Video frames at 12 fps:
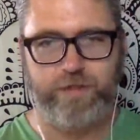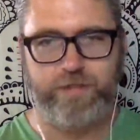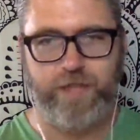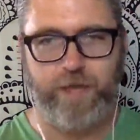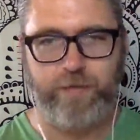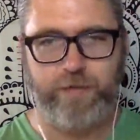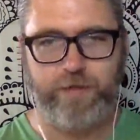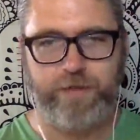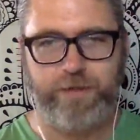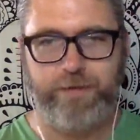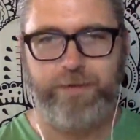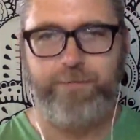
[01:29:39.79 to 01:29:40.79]
that is
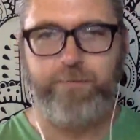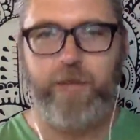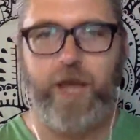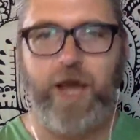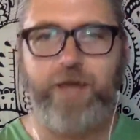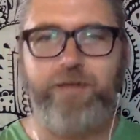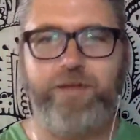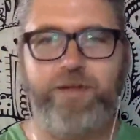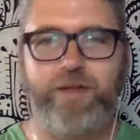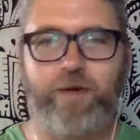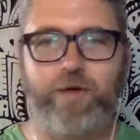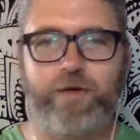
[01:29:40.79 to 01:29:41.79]
happening. On
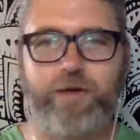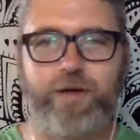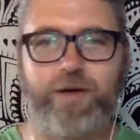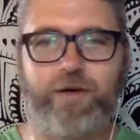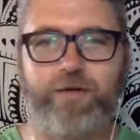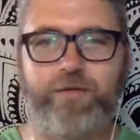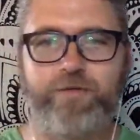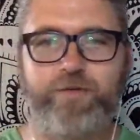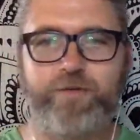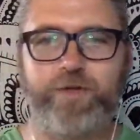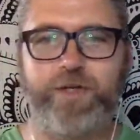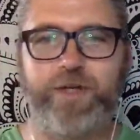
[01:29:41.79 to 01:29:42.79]
the note of
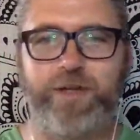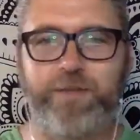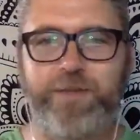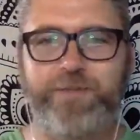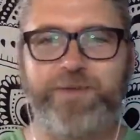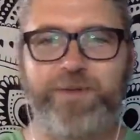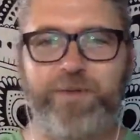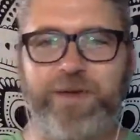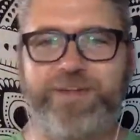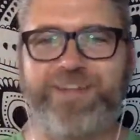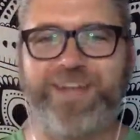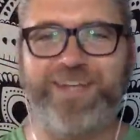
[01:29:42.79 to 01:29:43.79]
treat other people the
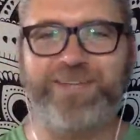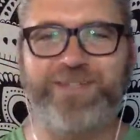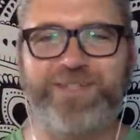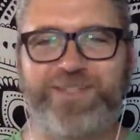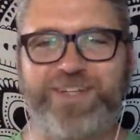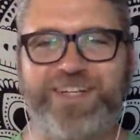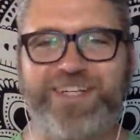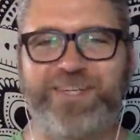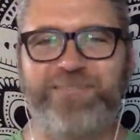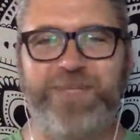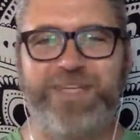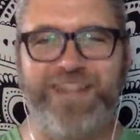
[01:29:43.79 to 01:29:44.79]
way you'd like to be
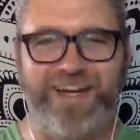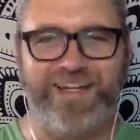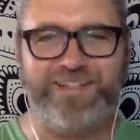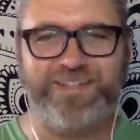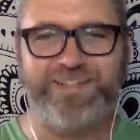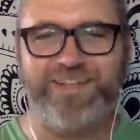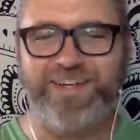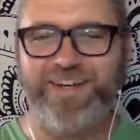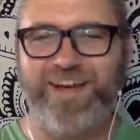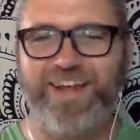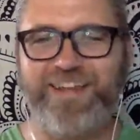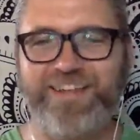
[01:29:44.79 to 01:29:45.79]
treated and be nice,
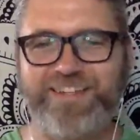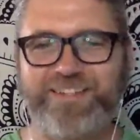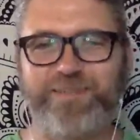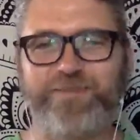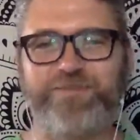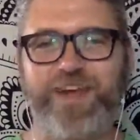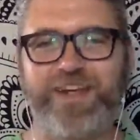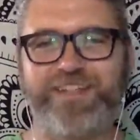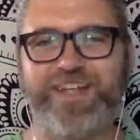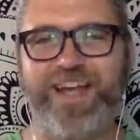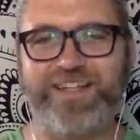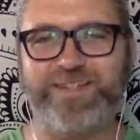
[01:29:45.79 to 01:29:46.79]
I think that's a
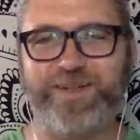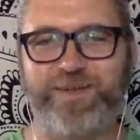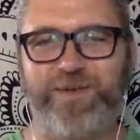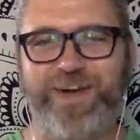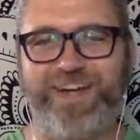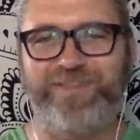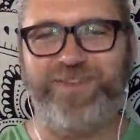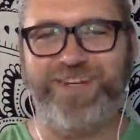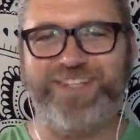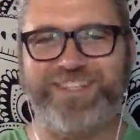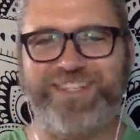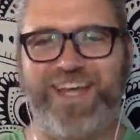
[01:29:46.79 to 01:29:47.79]
fantastic way
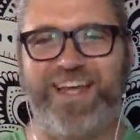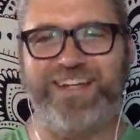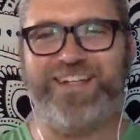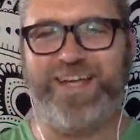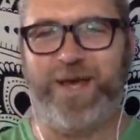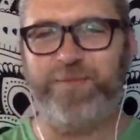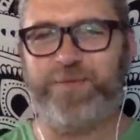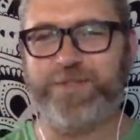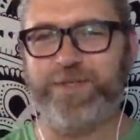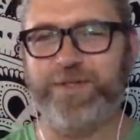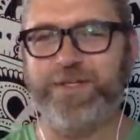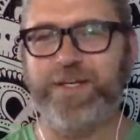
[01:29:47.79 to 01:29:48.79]
for us to end the
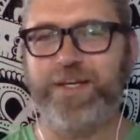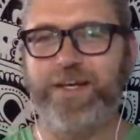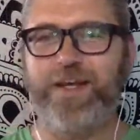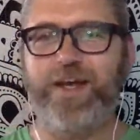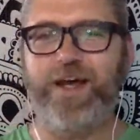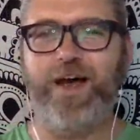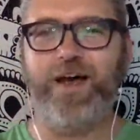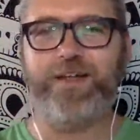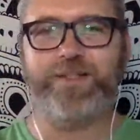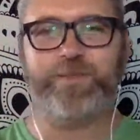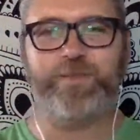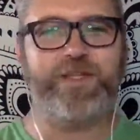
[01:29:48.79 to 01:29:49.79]
episode.
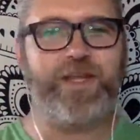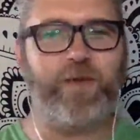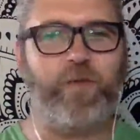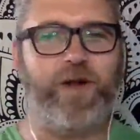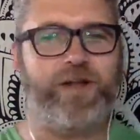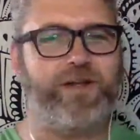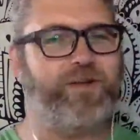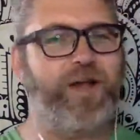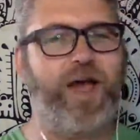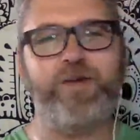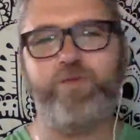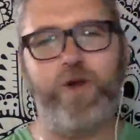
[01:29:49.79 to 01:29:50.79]
Uh, Elizabeth, I want to
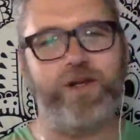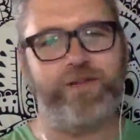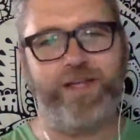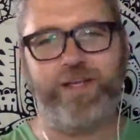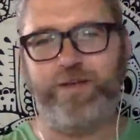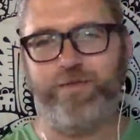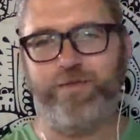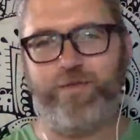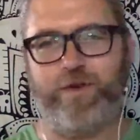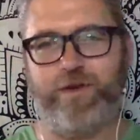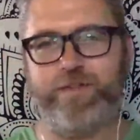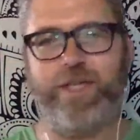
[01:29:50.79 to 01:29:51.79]
I want to thank you
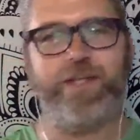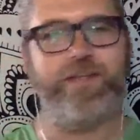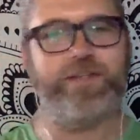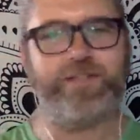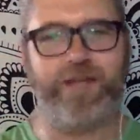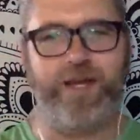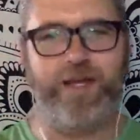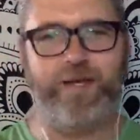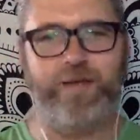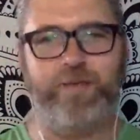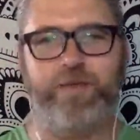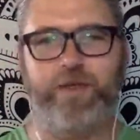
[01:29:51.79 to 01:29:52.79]
for taking the
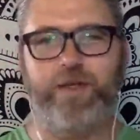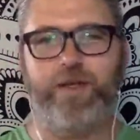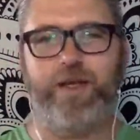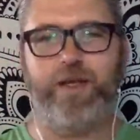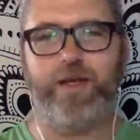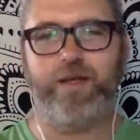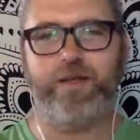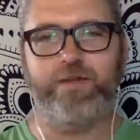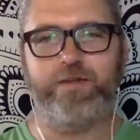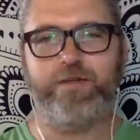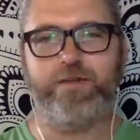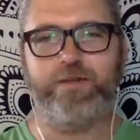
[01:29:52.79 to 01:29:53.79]
time
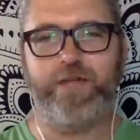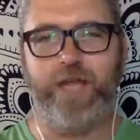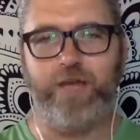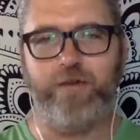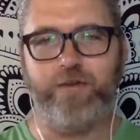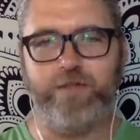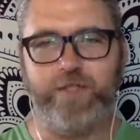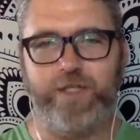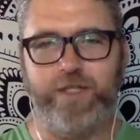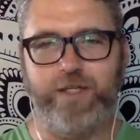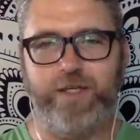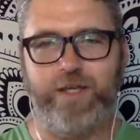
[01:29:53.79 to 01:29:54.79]
and the
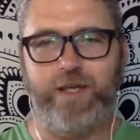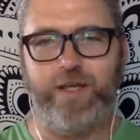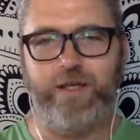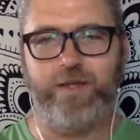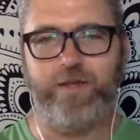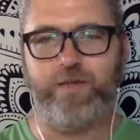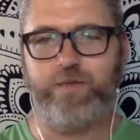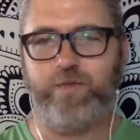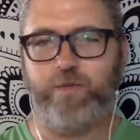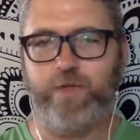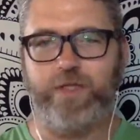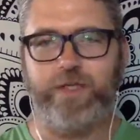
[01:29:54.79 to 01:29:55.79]
energy and
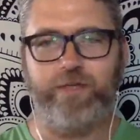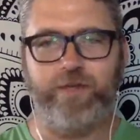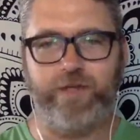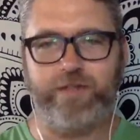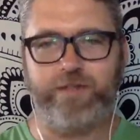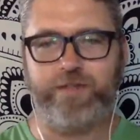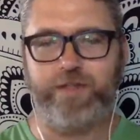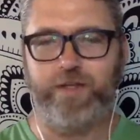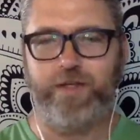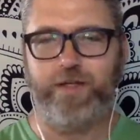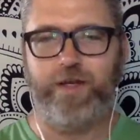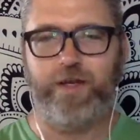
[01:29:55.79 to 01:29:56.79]
really giving us
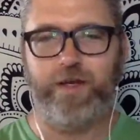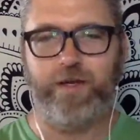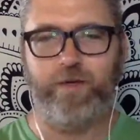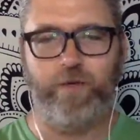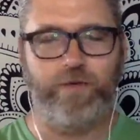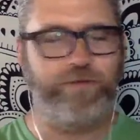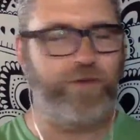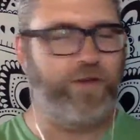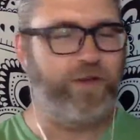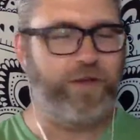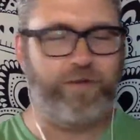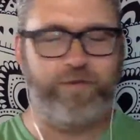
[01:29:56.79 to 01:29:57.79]
uh, what
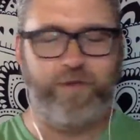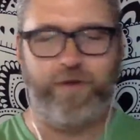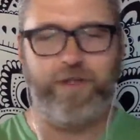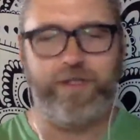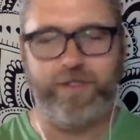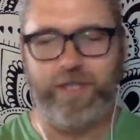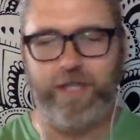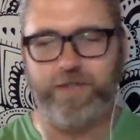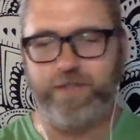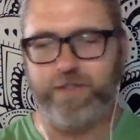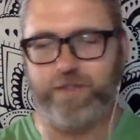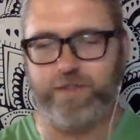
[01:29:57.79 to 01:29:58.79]
felt like a very
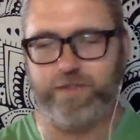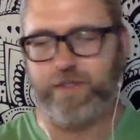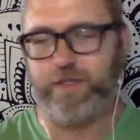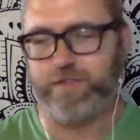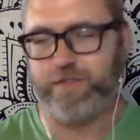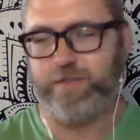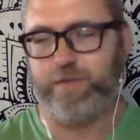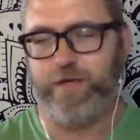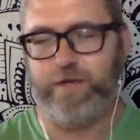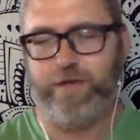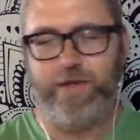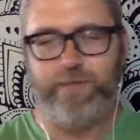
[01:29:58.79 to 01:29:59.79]
engaging discussion
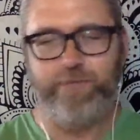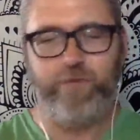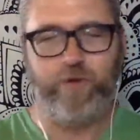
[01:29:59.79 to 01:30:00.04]
about